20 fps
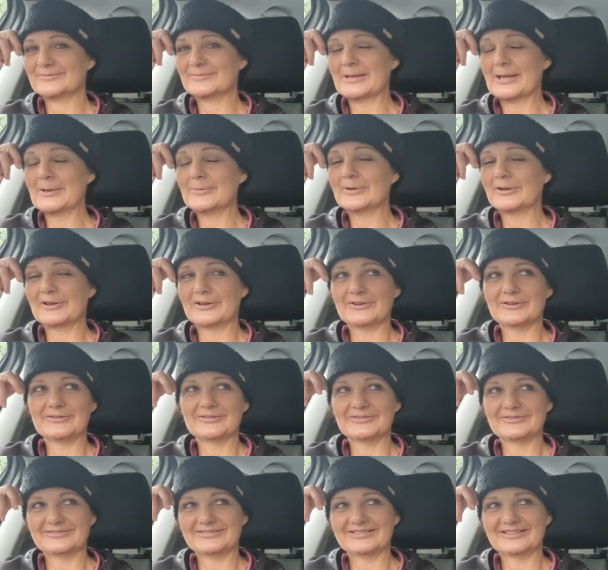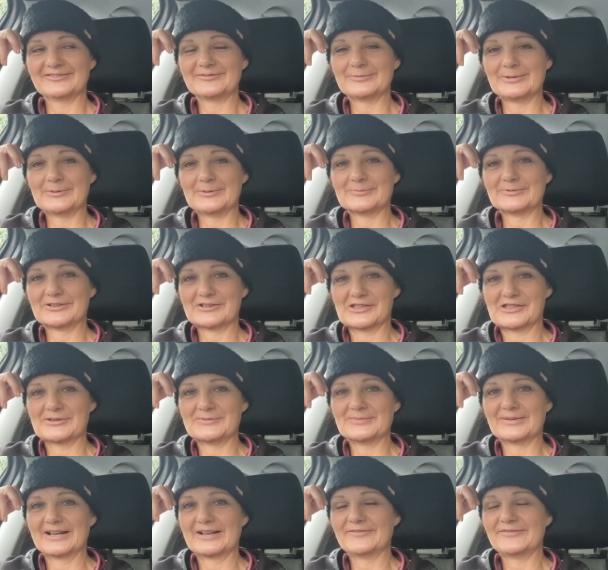people who have been
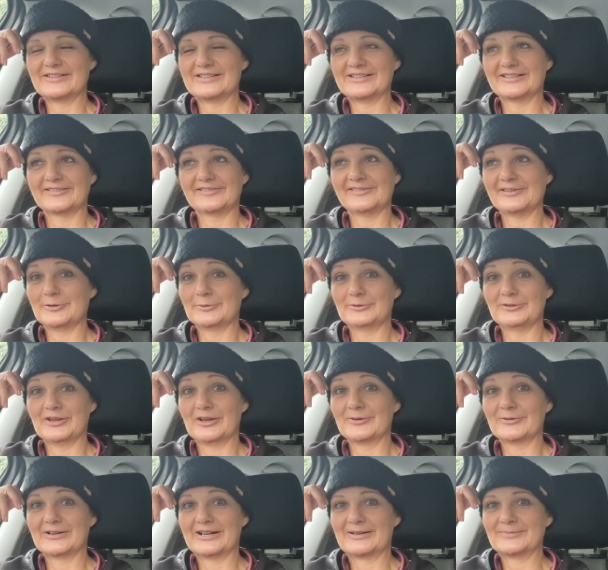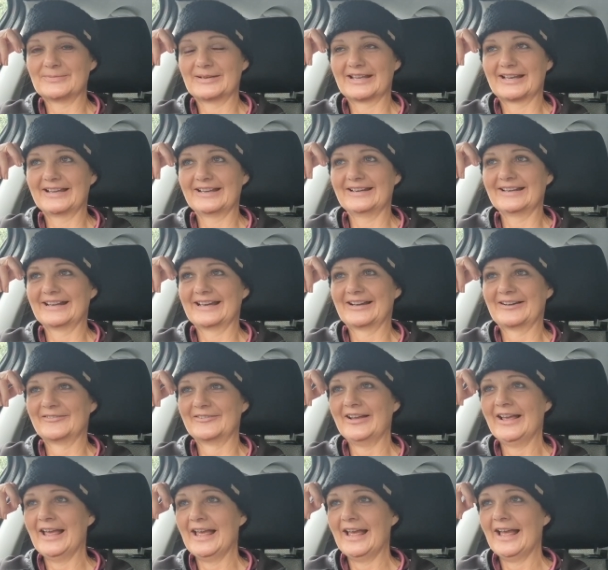watching my videos, you'll know what I'm like now.
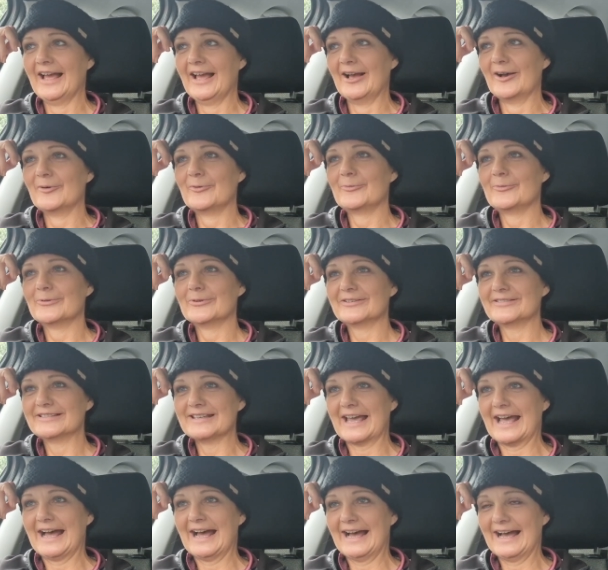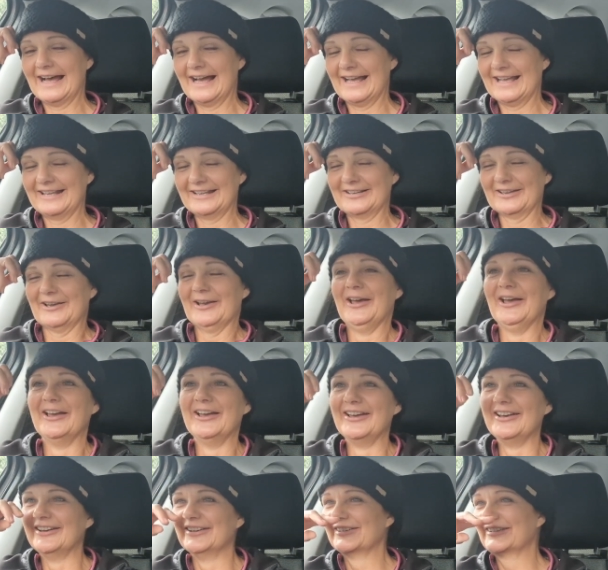Would I
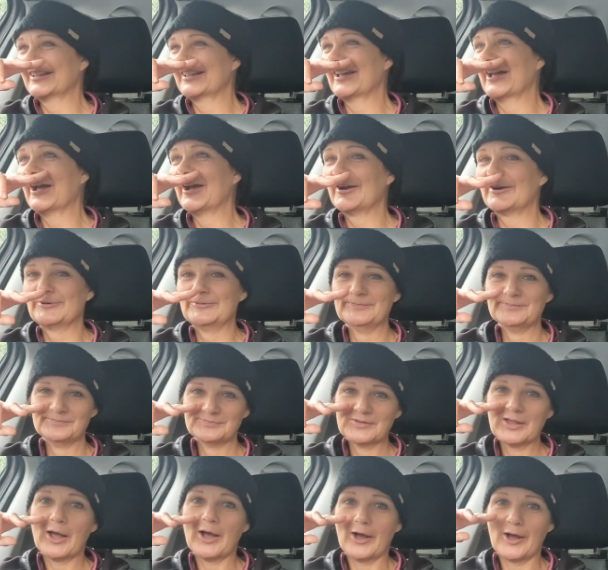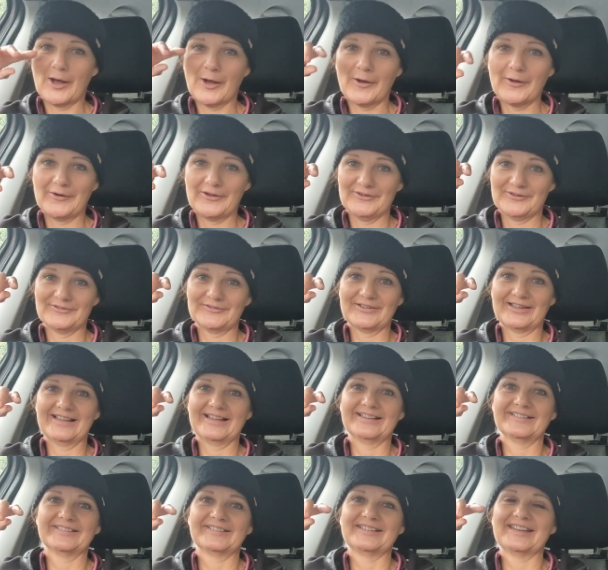go on a
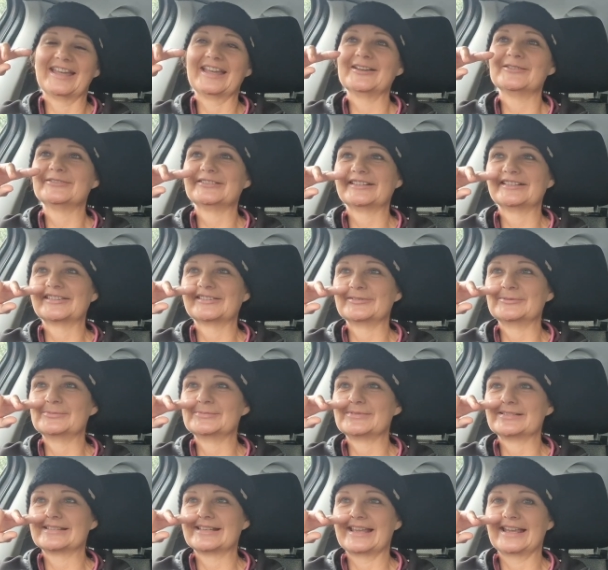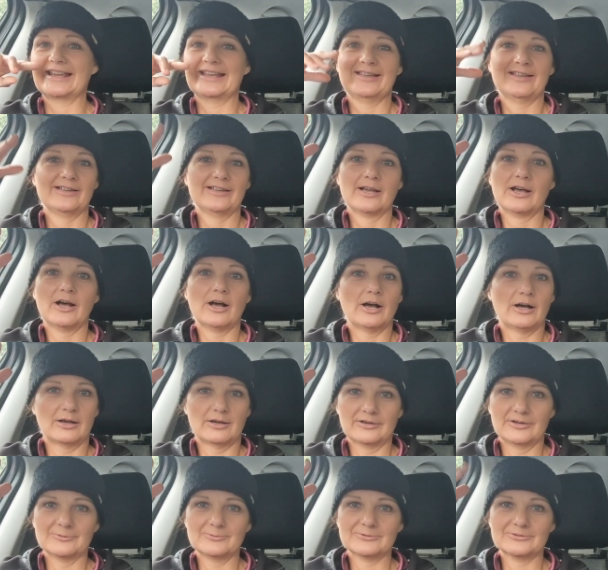first date with somebody
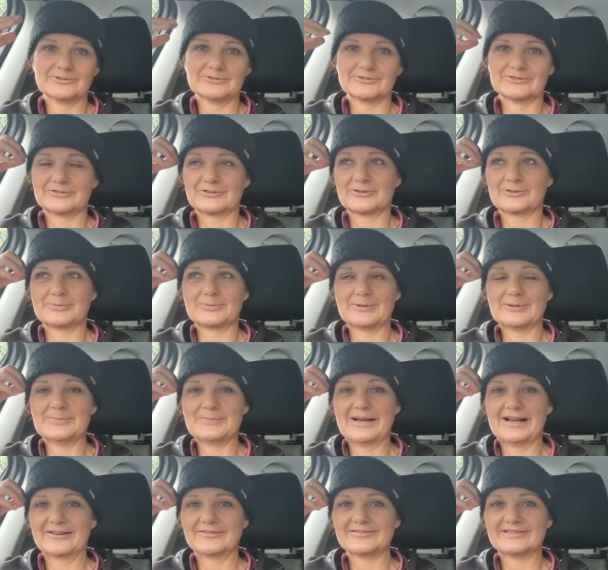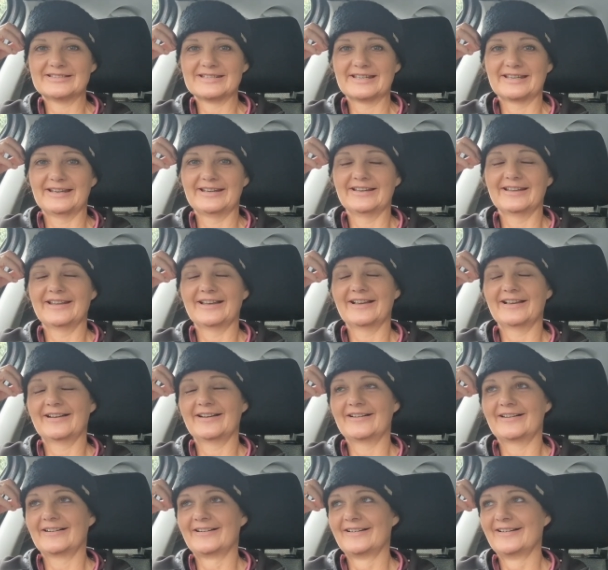on a walk up a mountain?
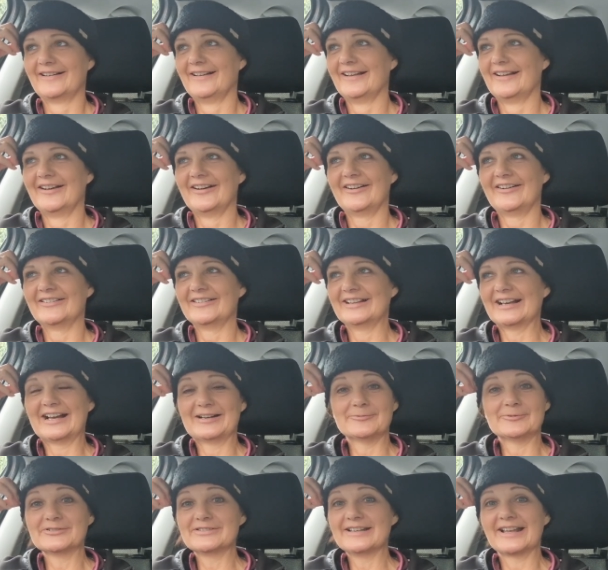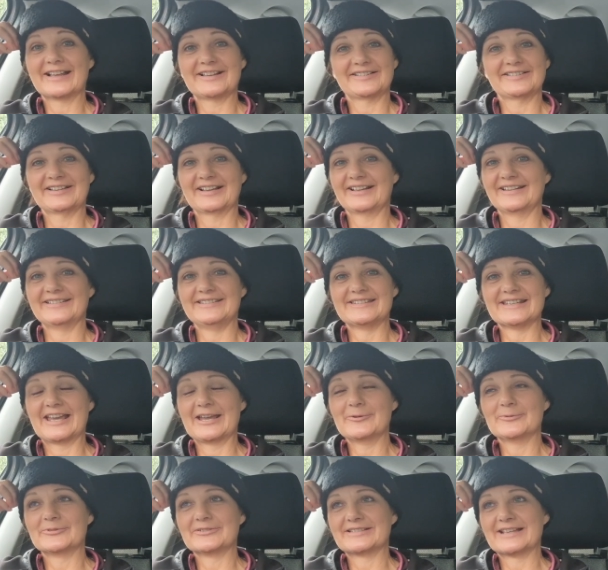I wouldn't get a second
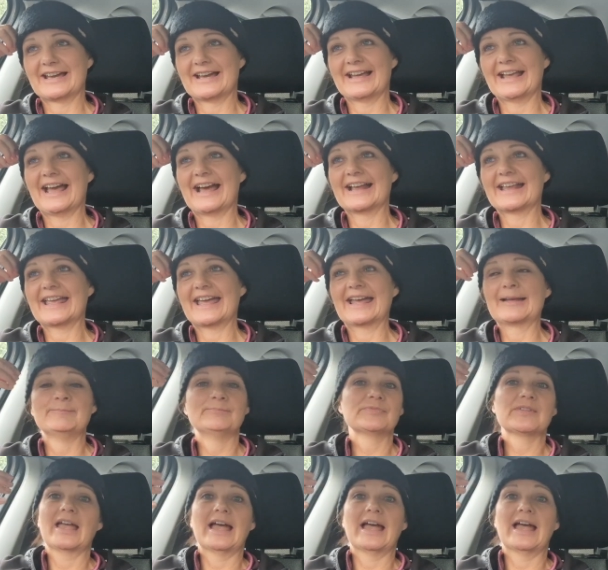date, would I? I get